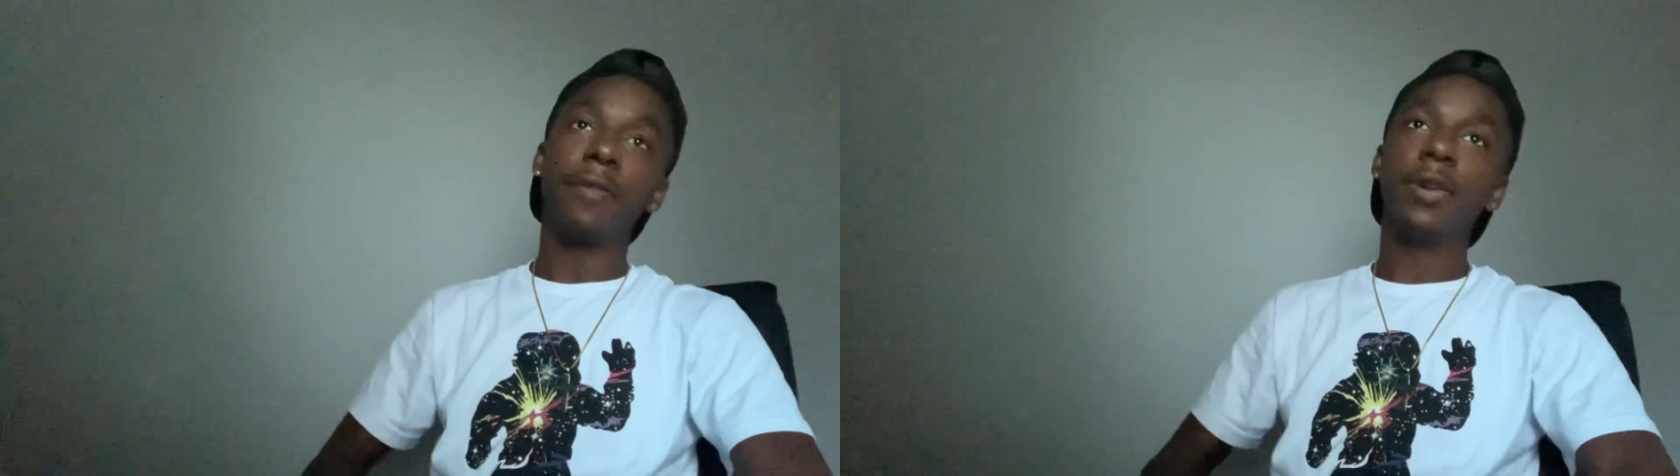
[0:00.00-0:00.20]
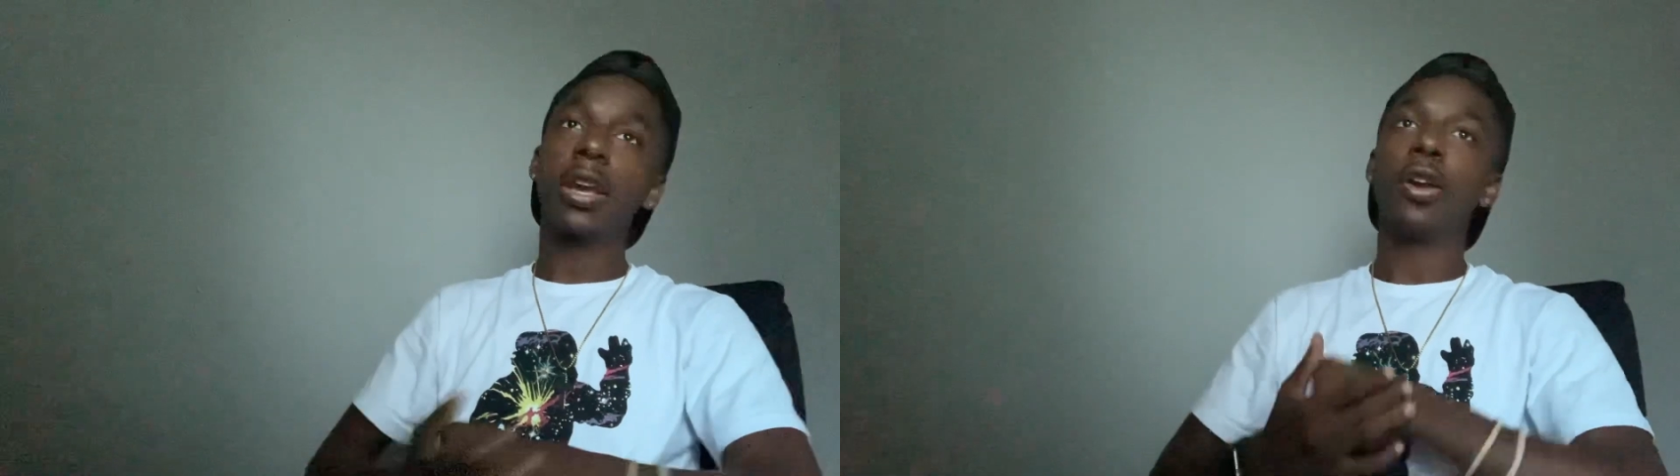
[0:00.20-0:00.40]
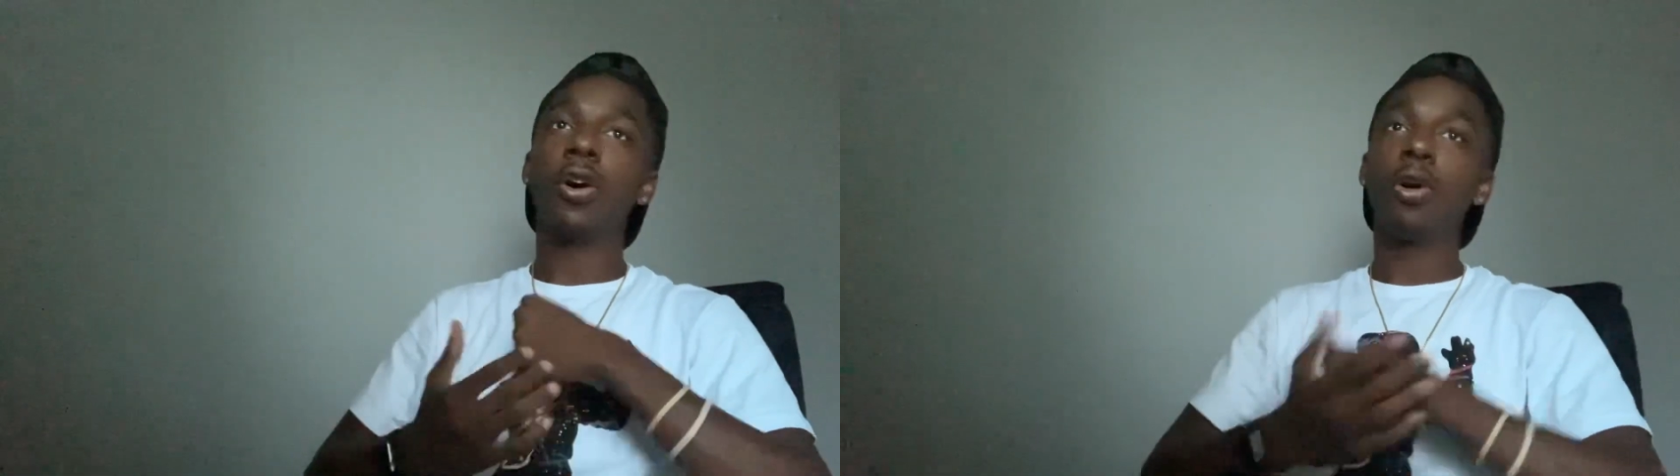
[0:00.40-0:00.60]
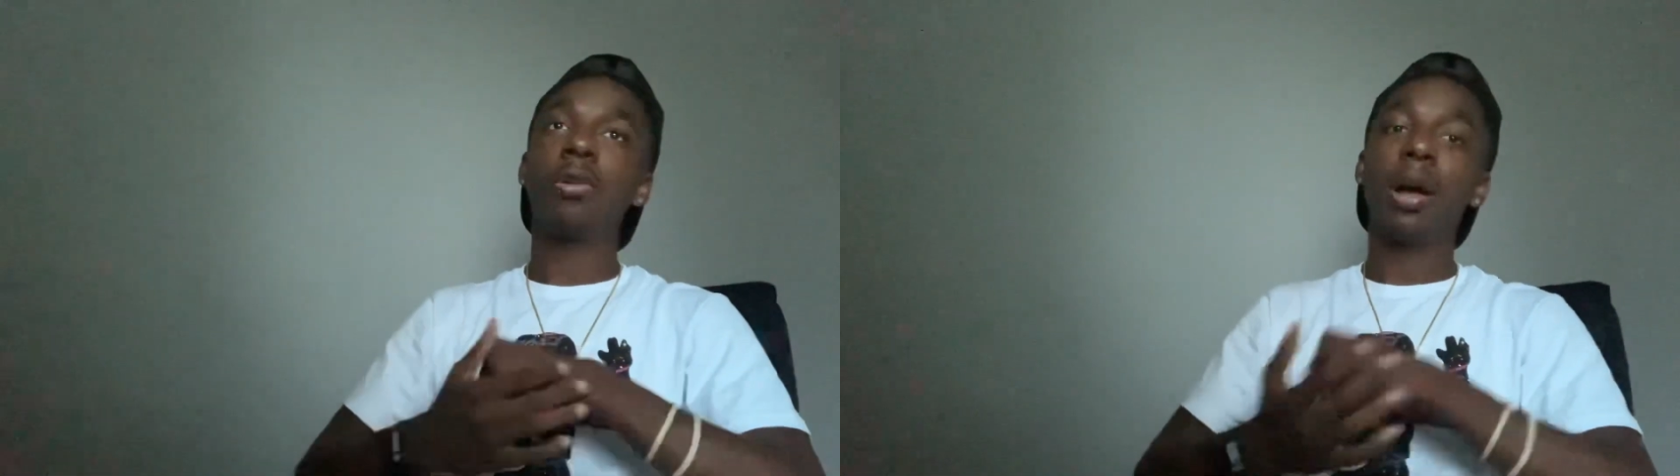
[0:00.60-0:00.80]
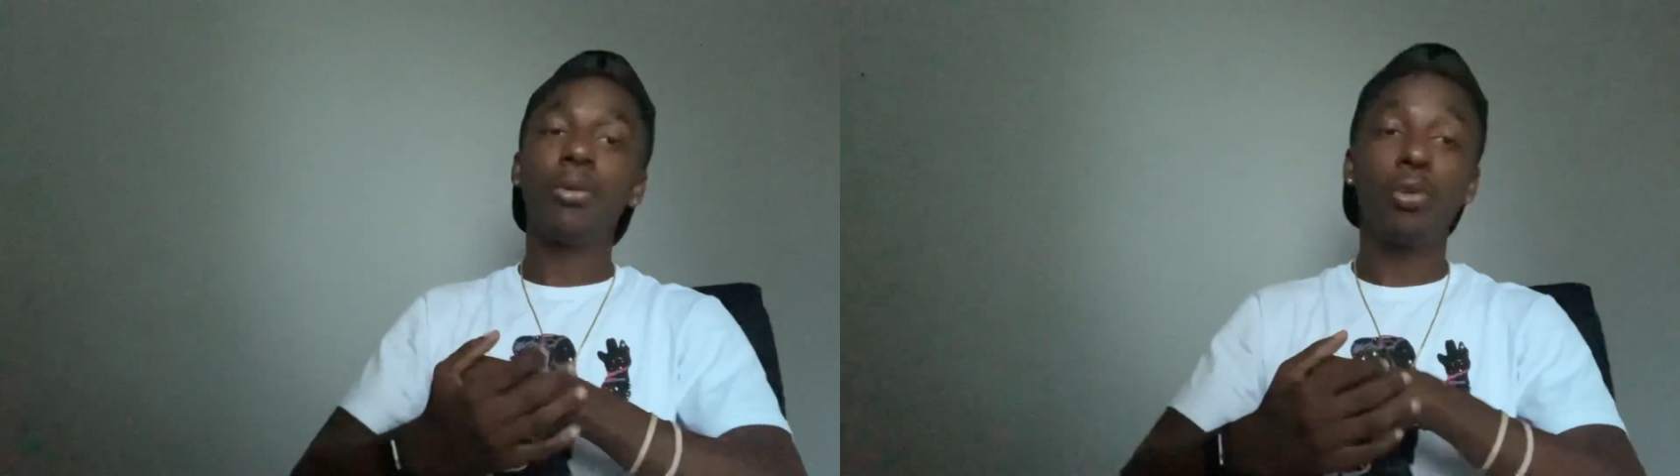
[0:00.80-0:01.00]
Nigga, the whole
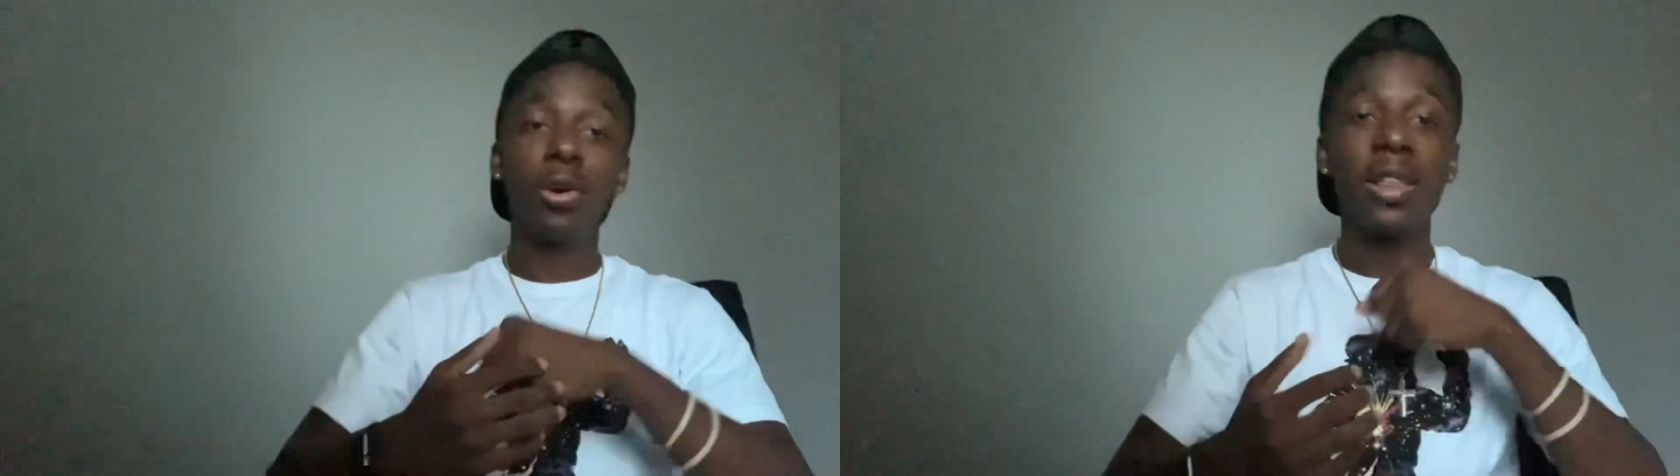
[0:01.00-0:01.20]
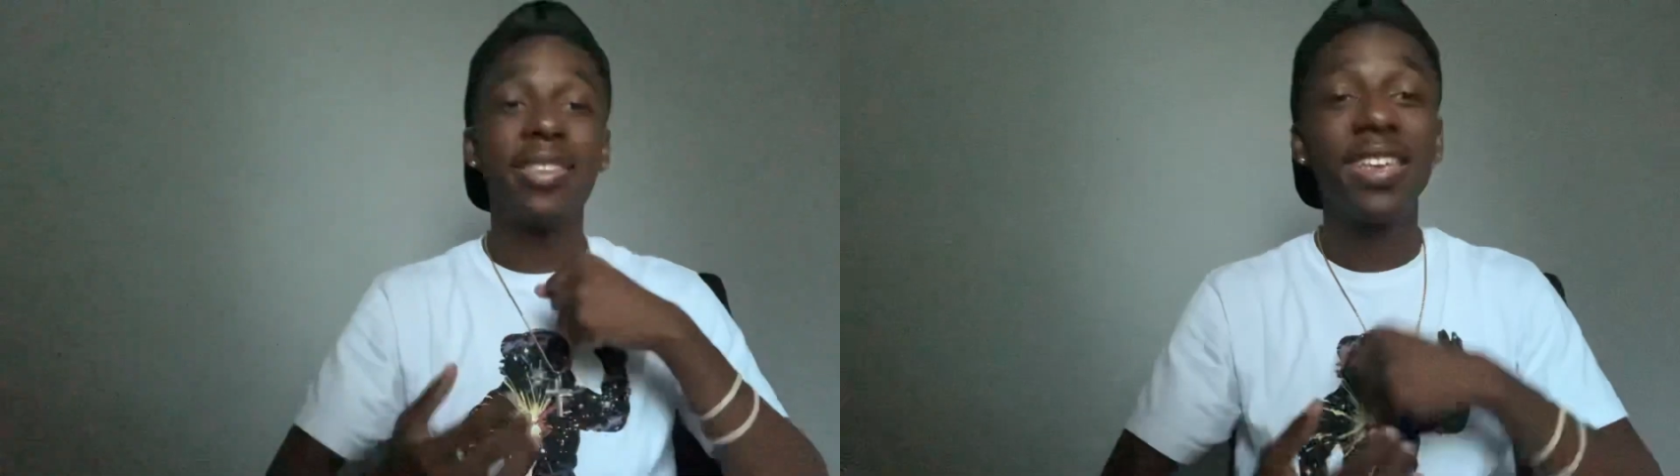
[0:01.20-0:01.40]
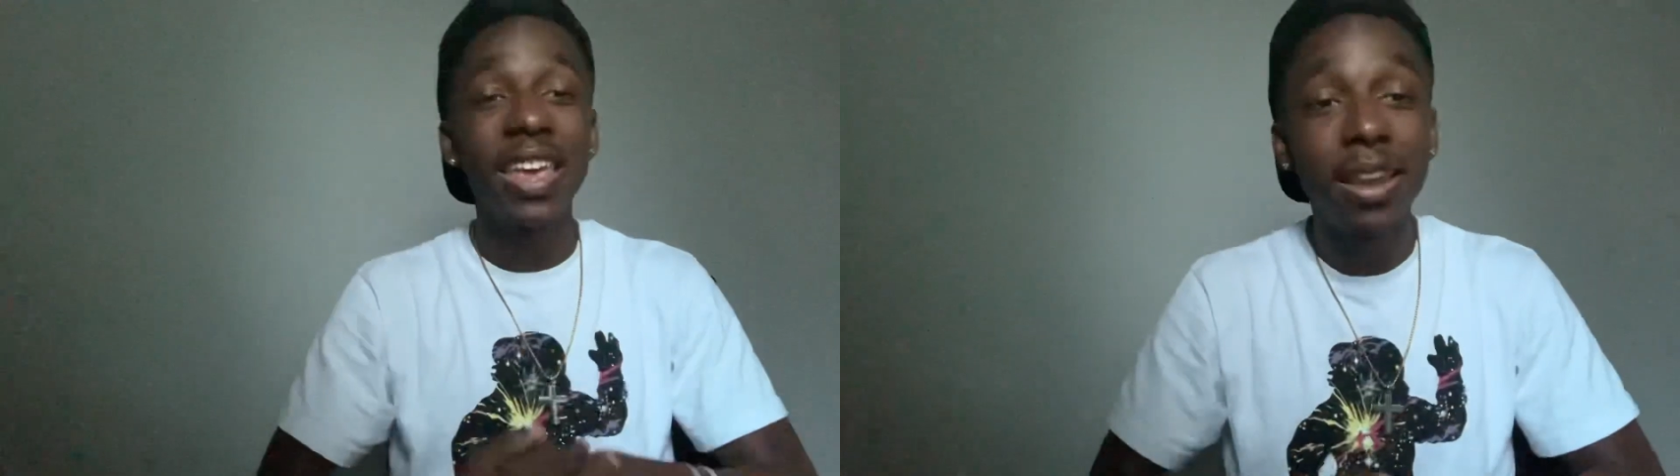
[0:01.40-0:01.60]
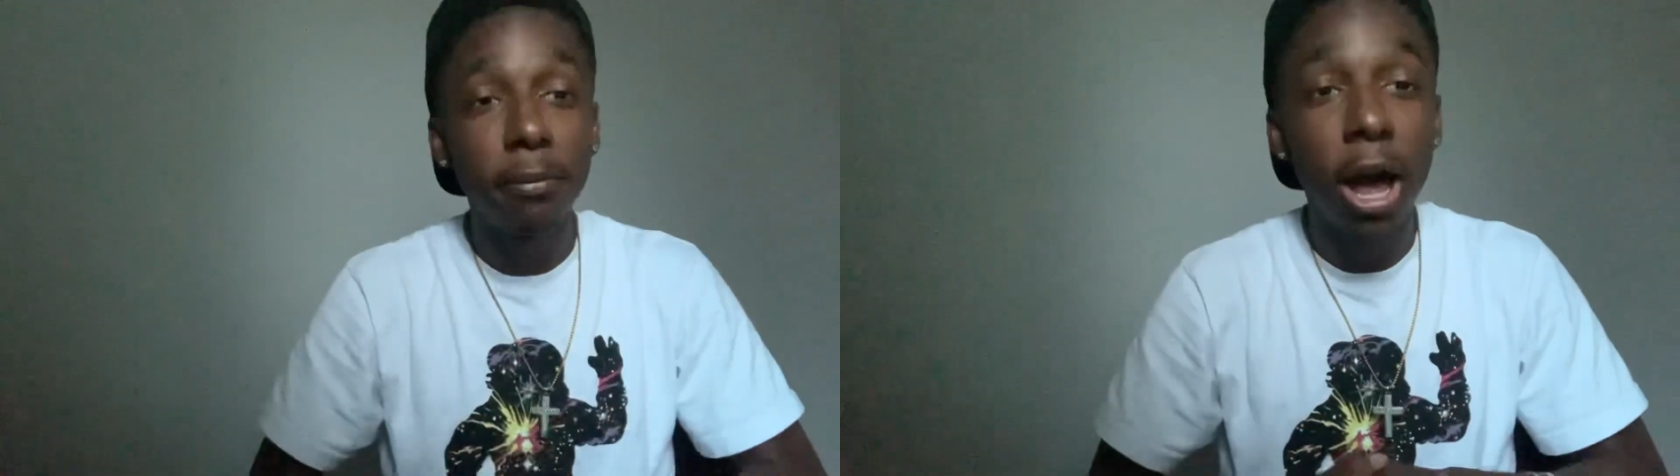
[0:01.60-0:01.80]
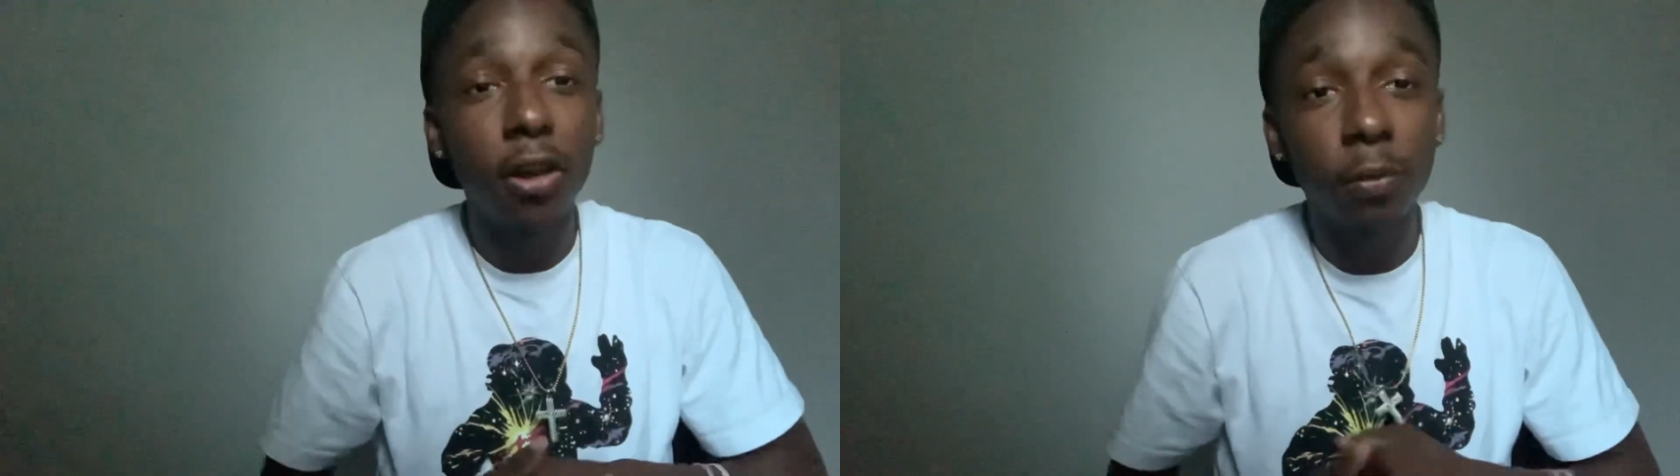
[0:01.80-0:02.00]
time I'm going 10
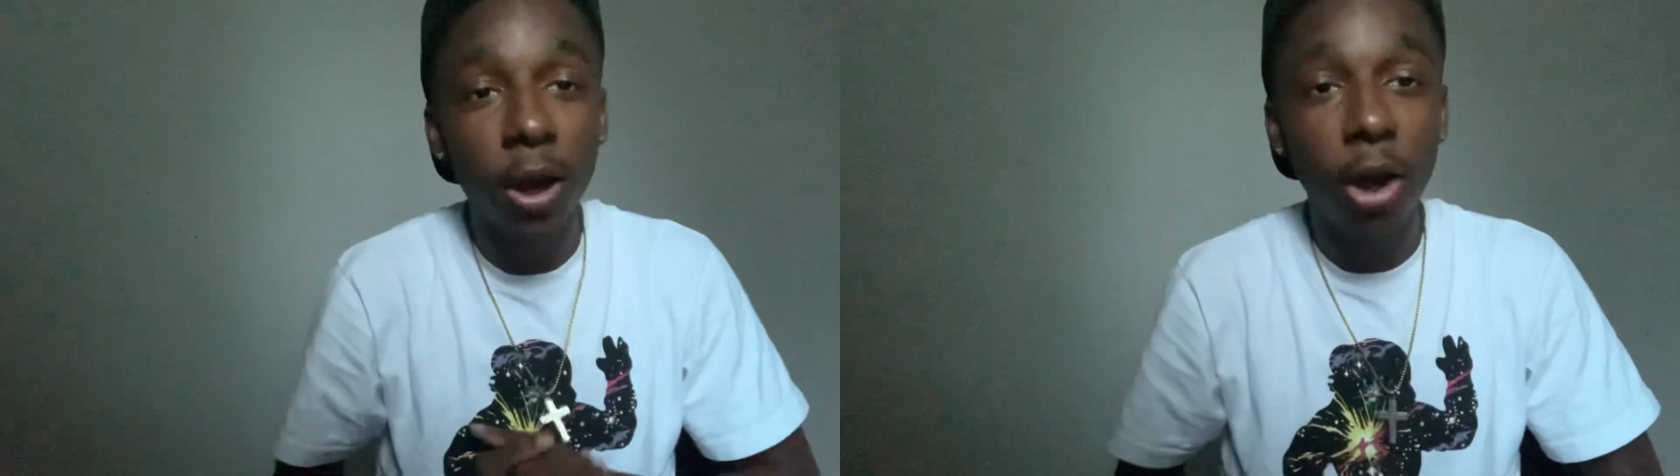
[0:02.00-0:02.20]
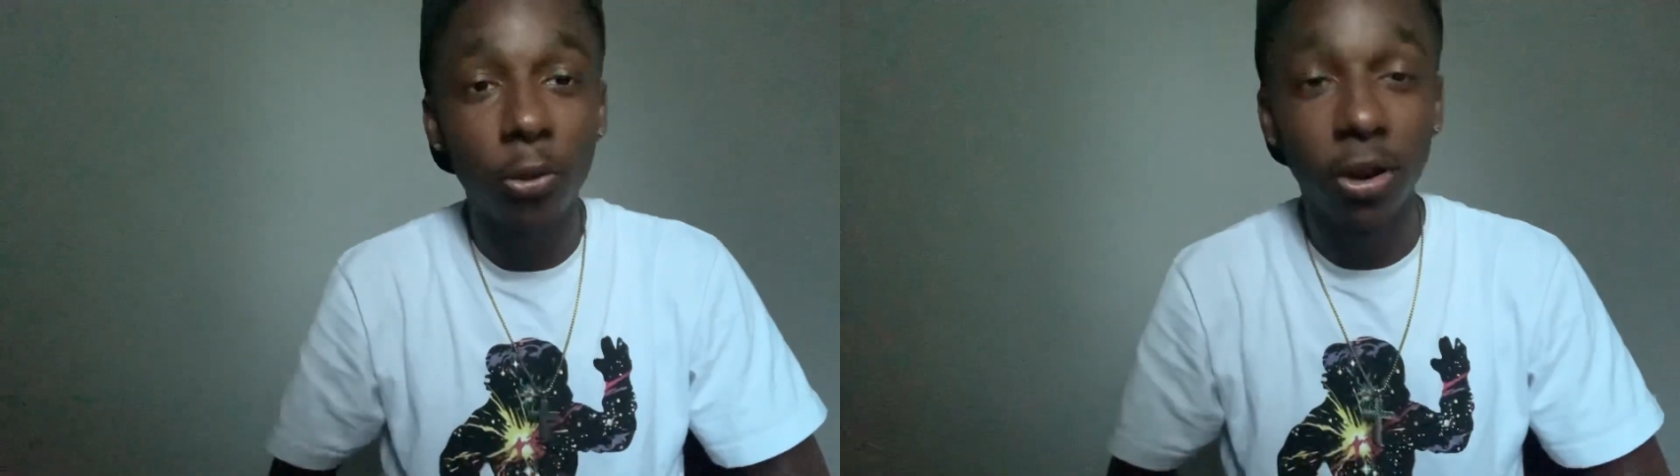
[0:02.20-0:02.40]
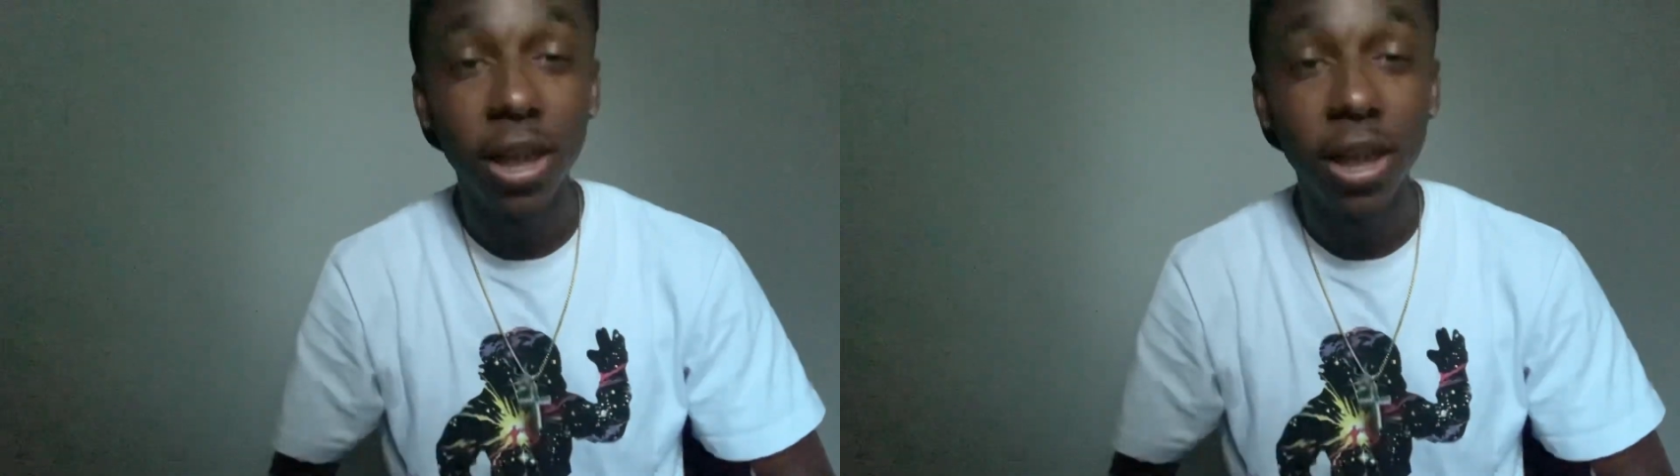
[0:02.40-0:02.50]
miles per hour.